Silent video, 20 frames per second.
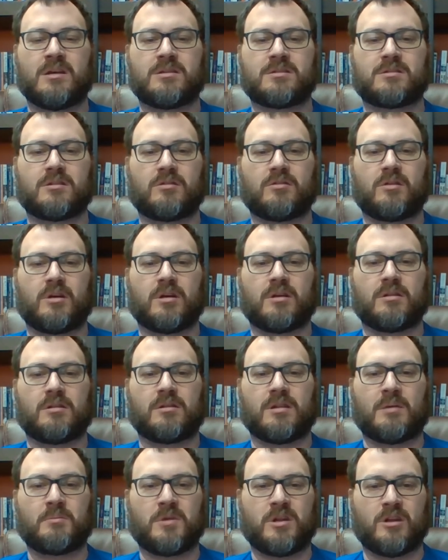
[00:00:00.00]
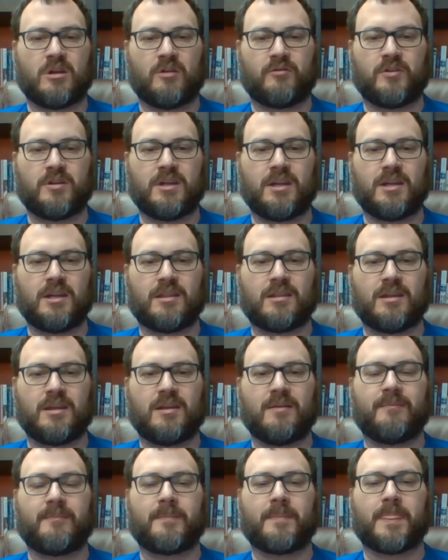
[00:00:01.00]
So let me know if you need
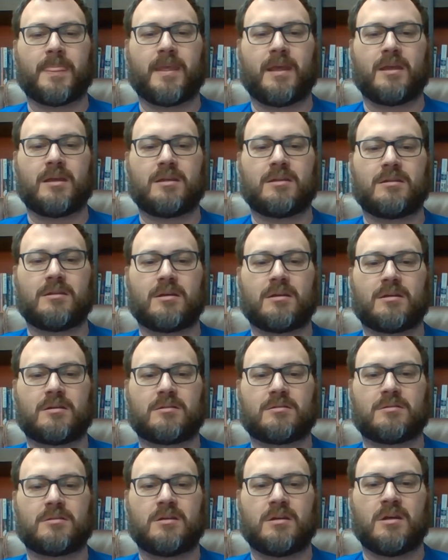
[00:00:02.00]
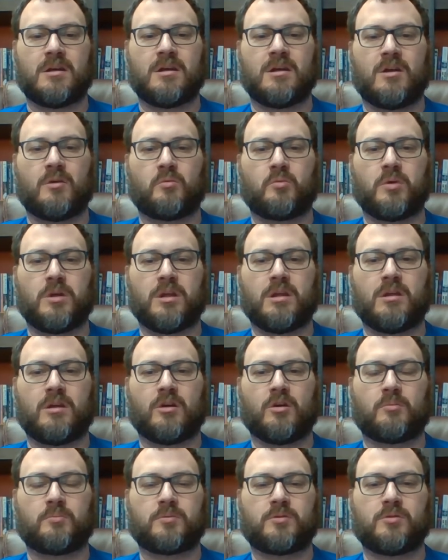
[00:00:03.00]
anything, and we
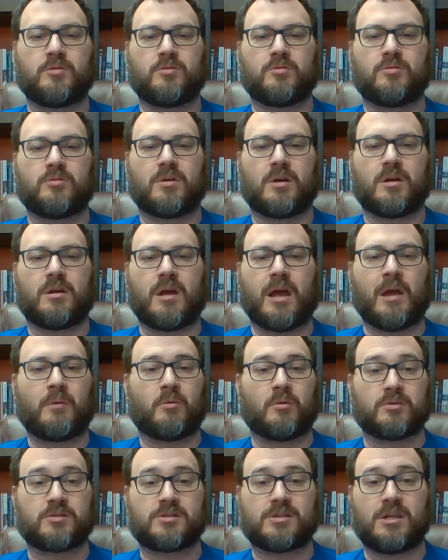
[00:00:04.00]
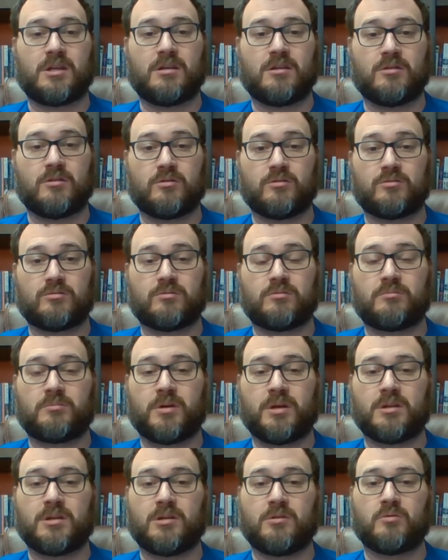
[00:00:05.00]
hope to, I won't see you,
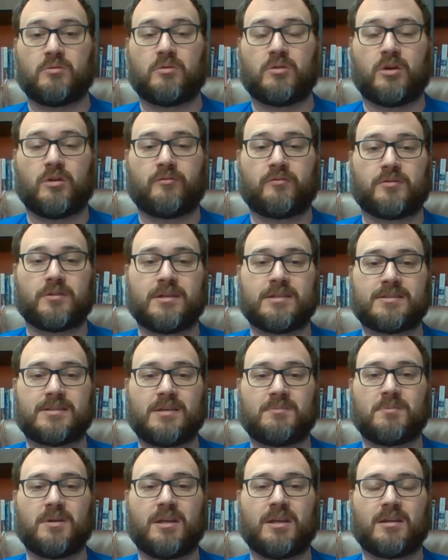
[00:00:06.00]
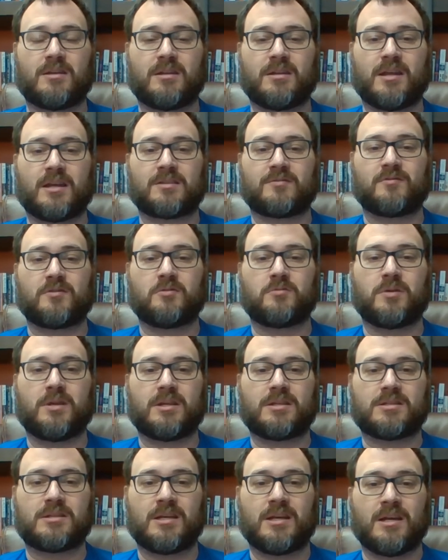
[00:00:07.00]
but you will hopefully see me in the next few
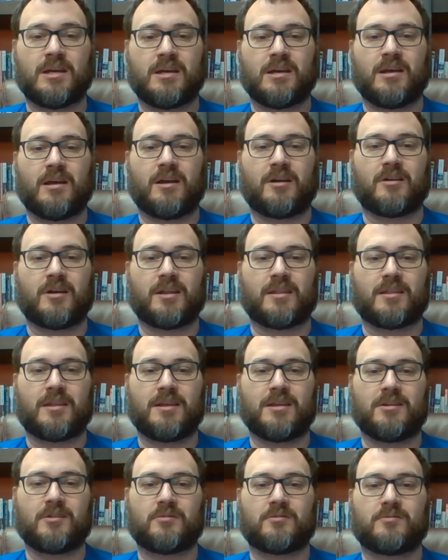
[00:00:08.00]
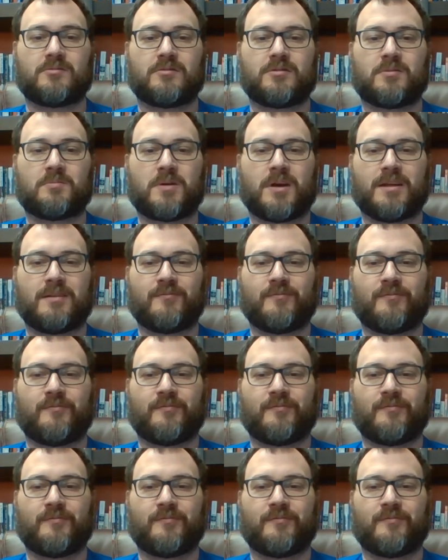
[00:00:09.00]
weeks. All right, thank you. Goodbye.